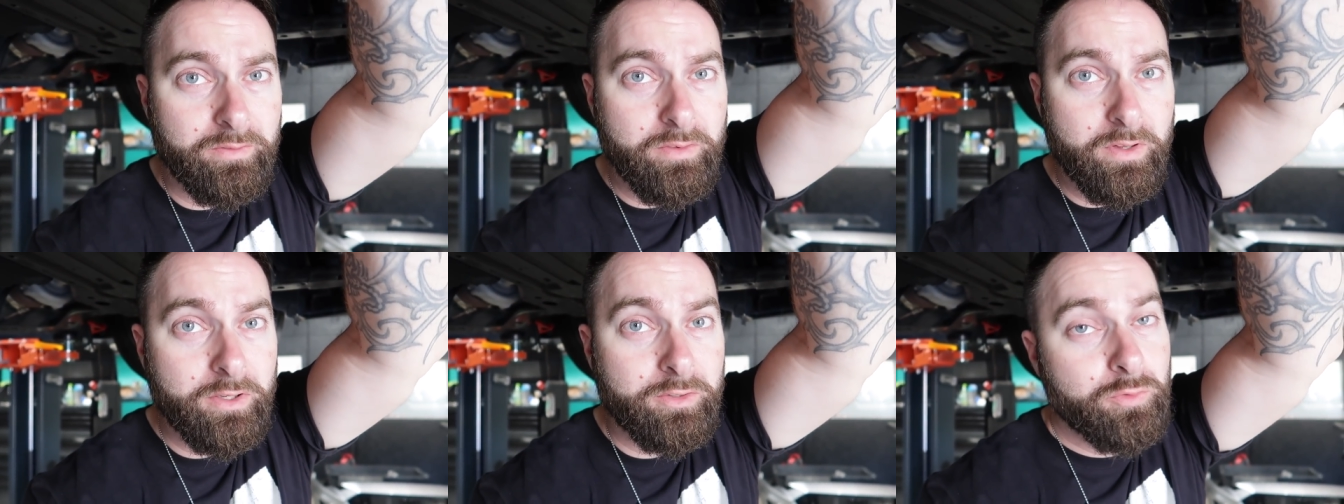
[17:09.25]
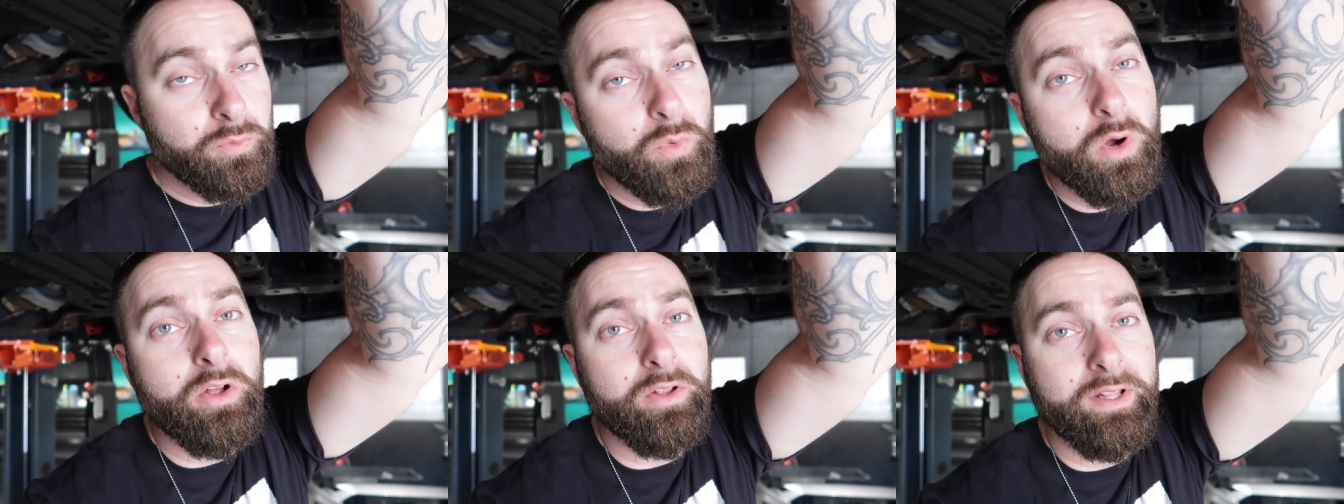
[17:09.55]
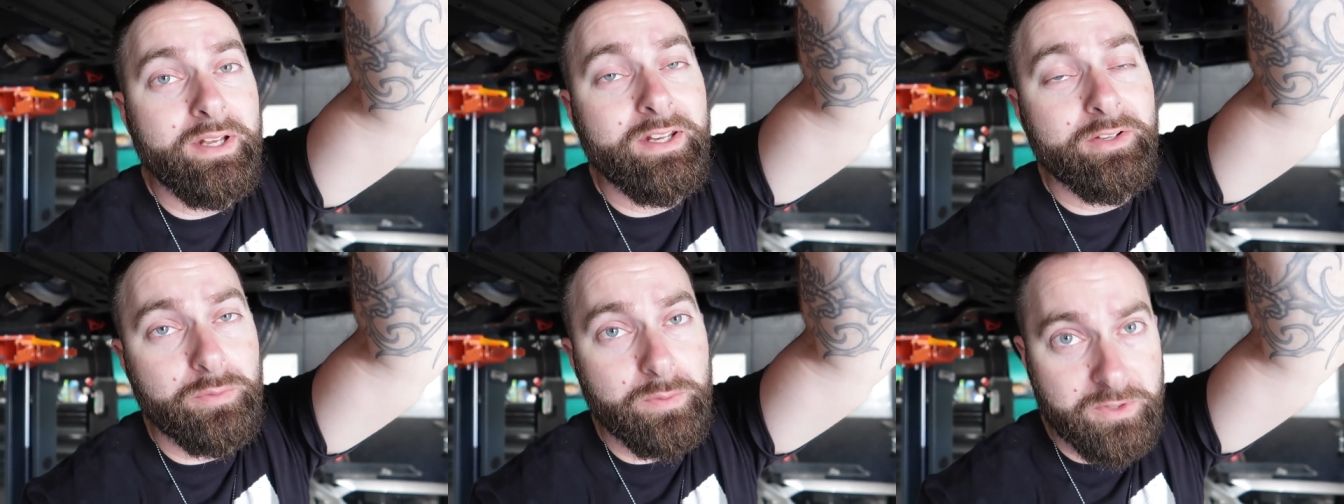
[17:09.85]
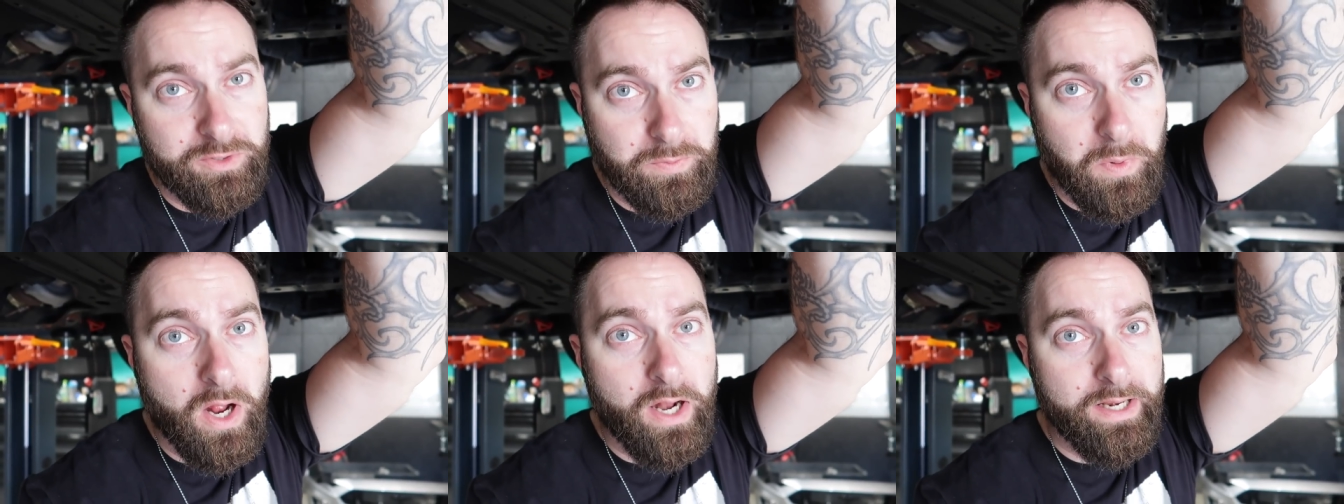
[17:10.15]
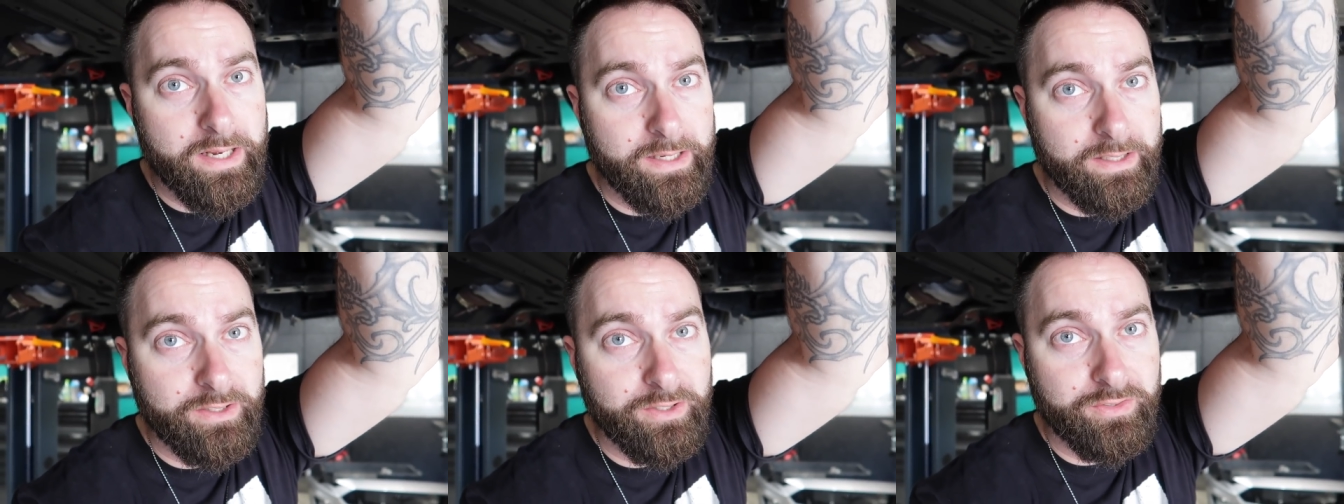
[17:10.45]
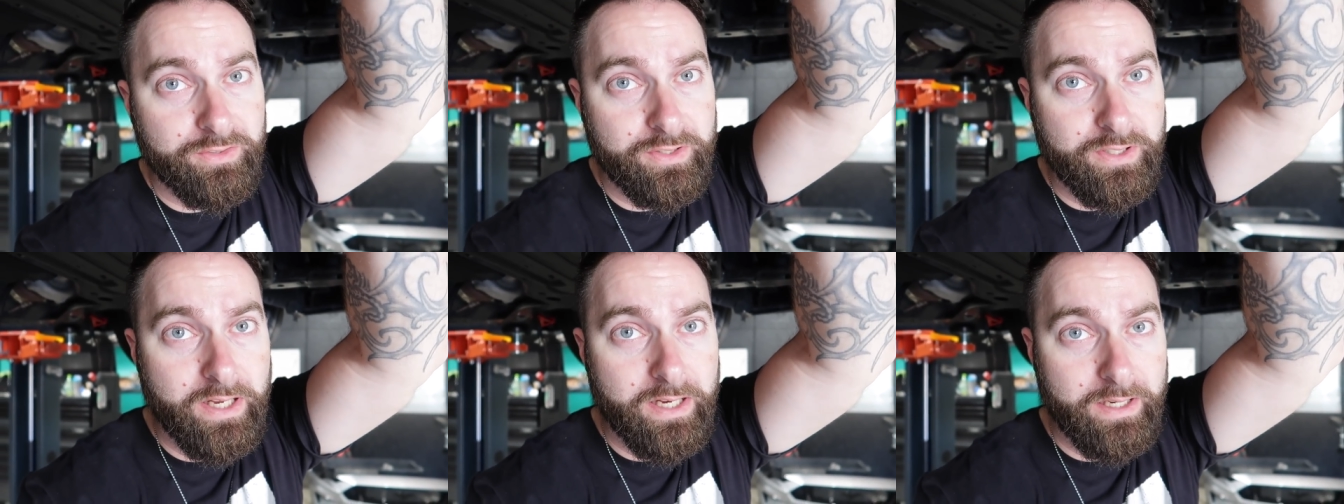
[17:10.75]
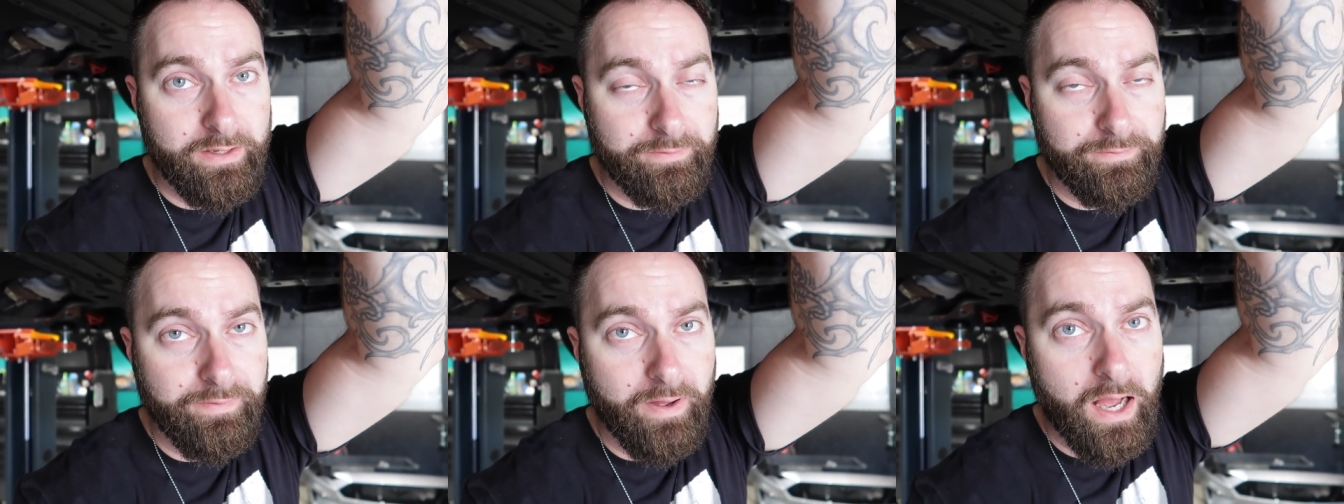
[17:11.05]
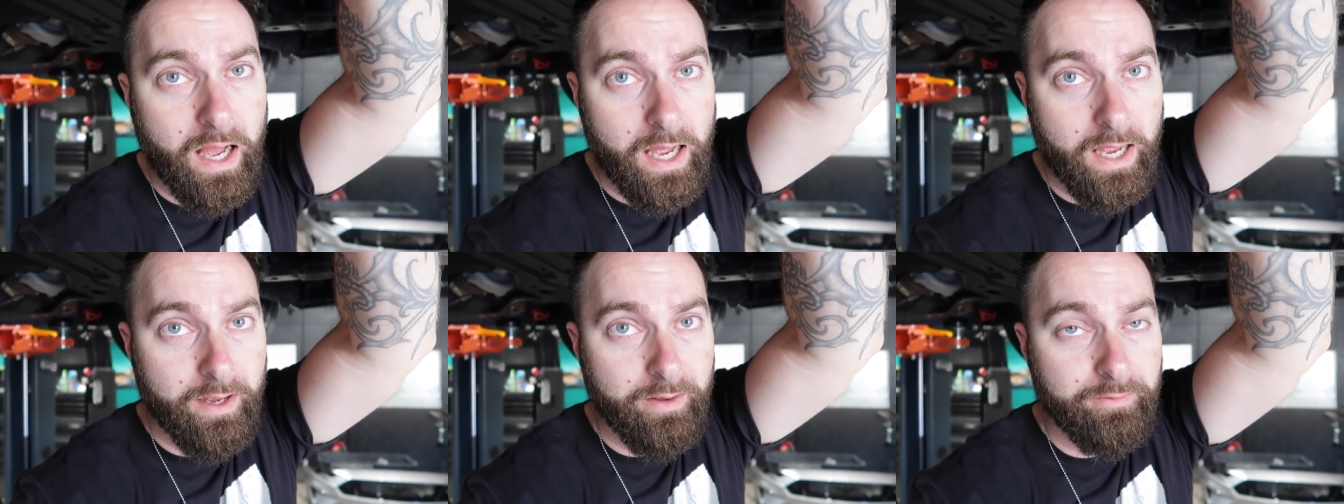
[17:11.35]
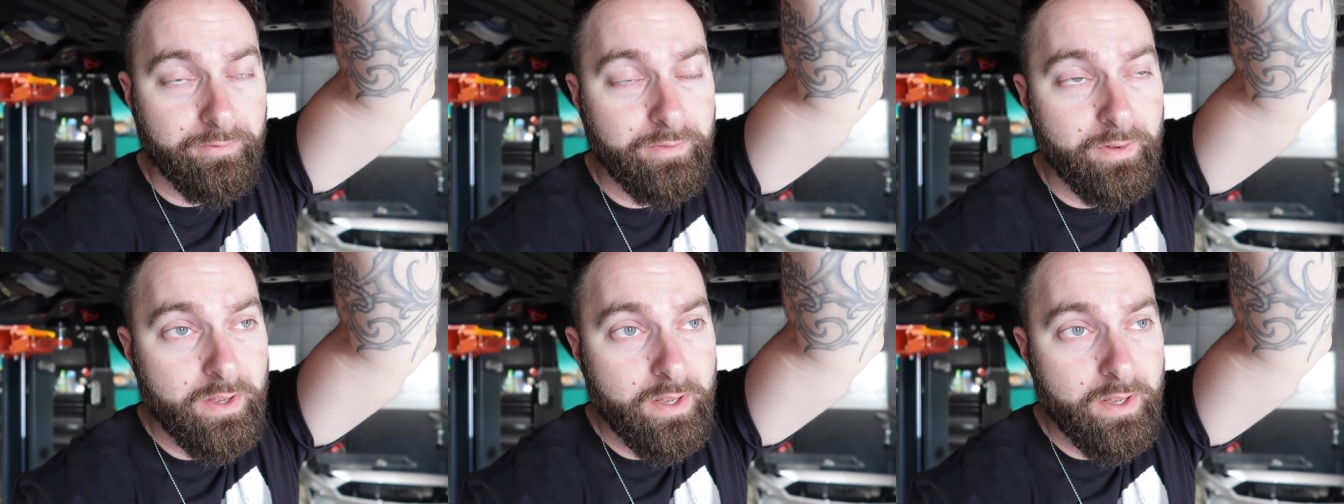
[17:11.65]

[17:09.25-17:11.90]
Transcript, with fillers: it's well it is responding to c85